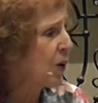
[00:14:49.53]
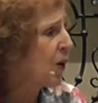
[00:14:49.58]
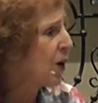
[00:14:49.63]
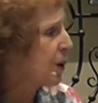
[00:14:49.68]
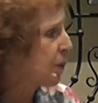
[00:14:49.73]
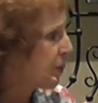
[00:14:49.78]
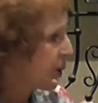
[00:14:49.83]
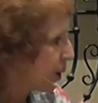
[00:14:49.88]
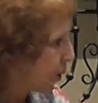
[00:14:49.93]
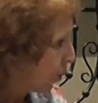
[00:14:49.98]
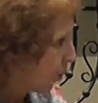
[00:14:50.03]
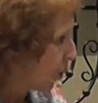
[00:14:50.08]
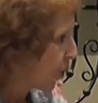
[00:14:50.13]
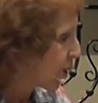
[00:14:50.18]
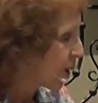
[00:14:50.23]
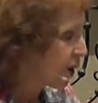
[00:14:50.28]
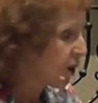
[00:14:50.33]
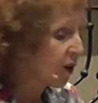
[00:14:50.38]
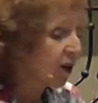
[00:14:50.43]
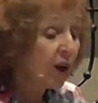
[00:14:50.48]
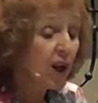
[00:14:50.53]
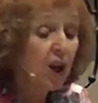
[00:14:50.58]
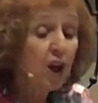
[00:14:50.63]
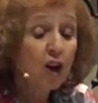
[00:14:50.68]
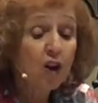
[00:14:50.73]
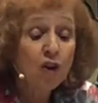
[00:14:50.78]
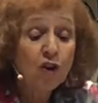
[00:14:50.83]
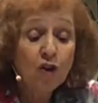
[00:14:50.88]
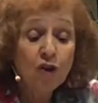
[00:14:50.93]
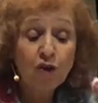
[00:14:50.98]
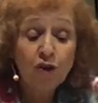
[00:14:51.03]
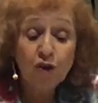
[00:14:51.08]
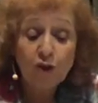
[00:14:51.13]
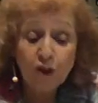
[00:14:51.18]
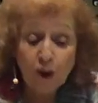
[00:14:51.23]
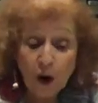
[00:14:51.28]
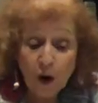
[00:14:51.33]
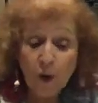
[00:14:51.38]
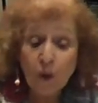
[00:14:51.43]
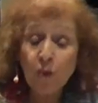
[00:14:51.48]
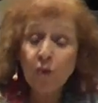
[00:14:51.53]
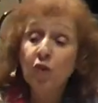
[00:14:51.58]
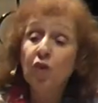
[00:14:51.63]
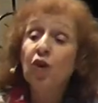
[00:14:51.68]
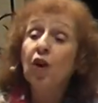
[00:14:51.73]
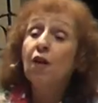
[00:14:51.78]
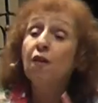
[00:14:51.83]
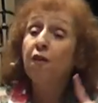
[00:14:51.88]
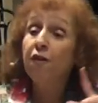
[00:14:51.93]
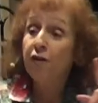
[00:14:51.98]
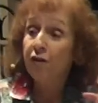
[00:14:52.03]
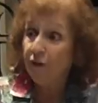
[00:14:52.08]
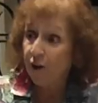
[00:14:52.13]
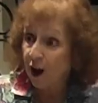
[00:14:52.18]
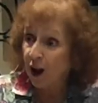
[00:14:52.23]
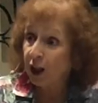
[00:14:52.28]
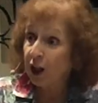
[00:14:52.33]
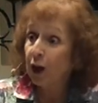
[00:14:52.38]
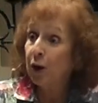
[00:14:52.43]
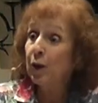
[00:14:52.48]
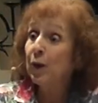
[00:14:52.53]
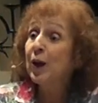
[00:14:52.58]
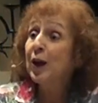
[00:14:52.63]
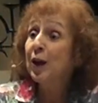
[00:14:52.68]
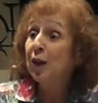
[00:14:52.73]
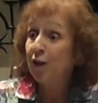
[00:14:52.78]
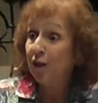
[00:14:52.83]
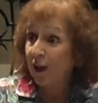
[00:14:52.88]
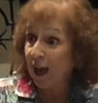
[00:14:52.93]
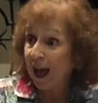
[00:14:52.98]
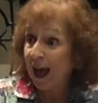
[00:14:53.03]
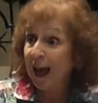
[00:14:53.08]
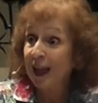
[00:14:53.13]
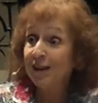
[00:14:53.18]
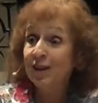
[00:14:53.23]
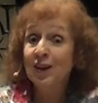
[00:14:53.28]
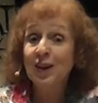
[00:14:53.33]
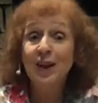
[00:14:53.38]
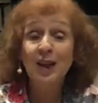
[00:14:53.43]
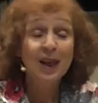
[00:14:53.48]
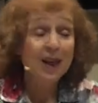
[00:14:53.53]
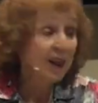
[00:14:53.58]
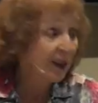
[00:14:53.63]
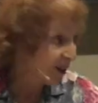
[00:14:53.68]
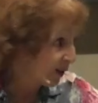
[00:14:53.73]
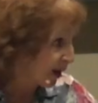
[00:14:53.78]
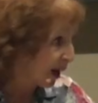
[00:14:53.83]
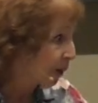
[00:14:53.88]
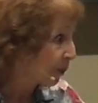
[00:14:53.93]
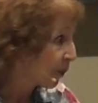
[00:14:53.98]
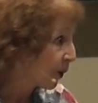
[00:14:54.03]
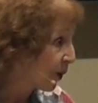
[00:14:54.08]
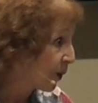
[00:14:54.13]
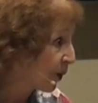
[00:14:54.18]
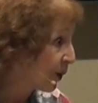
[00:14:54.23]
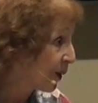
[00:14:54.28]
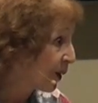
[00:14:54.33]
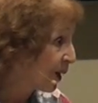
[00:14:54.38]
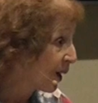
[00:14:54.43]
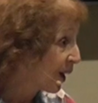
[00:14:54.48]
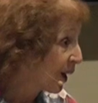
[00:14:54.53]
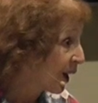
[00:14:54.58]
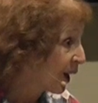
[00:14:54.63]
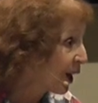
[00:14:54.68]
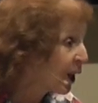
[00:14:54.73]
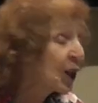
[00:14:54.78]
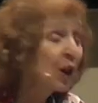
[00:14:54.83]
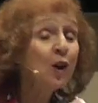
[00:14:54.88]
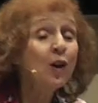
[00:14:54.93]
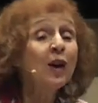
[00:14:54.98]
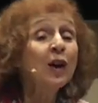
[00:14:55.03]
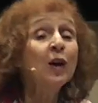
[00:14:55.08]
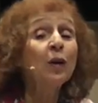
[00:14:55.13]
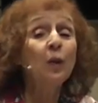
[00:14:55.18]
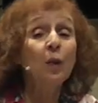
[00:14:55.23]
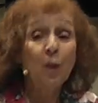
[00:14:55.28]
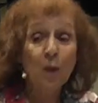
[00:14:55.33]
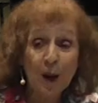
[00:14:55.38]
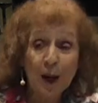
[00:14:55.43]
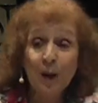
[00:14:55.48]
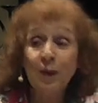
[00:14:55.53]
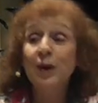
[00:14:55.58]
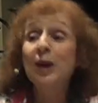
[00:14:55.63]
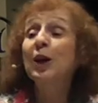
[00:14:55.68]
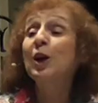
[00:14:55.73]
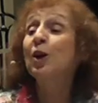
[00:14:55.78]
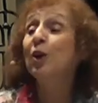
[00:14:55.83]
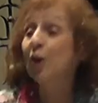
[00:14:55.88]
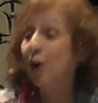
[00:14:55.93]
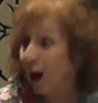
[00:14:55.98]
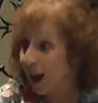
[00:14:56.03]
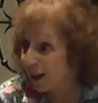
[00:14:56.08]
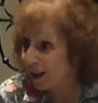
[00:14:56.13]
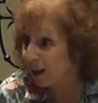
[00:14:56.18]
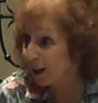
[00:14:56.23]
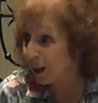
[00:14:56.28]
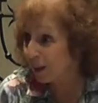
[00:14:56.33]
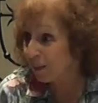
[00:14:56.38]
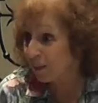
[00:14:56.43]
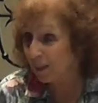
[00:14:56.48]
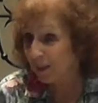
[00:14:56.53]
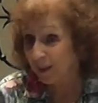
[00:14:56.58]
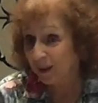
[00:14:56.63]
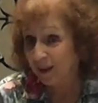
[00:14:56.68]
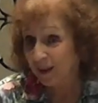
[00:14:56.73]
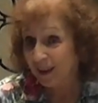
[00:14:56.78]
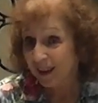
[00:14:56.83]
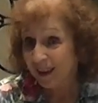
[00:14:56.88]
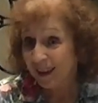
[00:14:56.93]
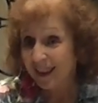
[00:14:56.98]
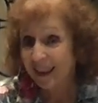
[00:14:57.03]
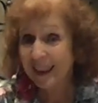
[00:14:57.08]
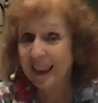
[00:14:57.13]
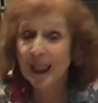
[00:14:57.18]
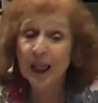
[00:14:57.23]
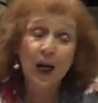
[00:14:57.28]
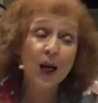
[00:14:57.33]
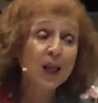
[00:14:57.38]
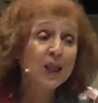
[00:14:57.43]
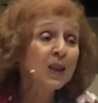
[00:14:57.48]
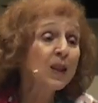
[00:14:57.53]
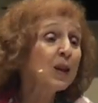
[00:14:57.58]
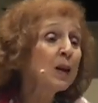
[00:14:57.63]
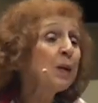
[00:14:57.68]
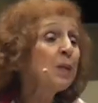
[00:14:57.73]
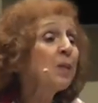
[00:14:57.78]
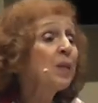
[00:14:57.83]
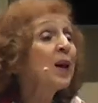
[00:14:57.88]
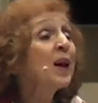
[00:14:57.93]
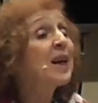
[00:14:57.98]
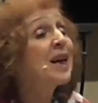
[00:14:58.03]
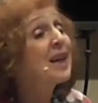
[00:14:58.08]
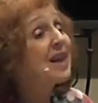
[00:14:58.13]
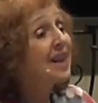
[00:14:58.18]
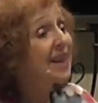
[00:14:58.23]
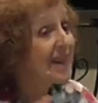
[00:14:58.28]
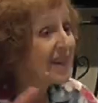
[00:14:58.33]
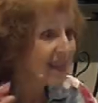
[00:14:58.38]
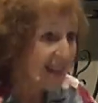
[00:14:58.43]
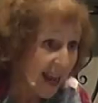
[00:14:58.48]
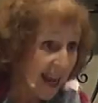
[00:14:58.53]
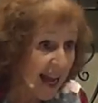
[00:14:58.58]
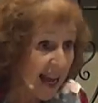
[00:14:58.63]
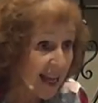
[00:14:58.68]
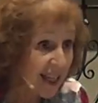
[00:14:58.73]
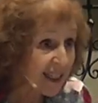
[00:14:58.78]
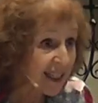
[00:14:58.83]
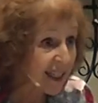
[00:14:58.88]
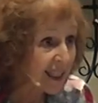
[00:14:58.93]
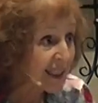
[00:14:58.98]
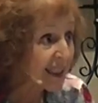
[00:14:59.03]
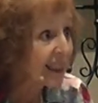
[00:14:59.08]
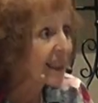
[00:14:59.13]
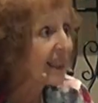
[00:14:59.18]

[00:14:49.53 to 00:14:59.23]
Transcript: are being warned don't follow that example. Look where it got them. It got them dead